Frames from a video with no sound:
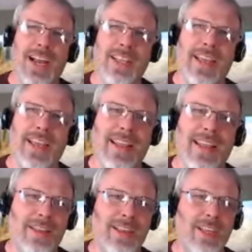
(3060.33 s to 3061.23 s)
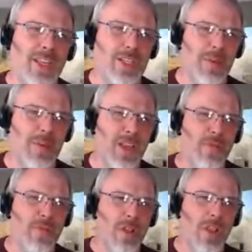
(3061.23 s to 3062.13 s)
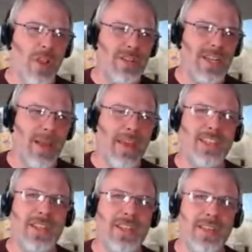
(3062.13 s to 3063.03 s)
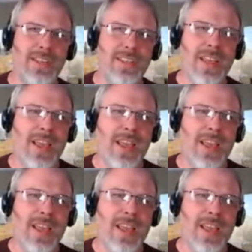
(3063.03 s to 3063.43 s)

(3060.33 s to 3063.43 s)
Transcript: that. Uh, it, has been there for a long time as it is,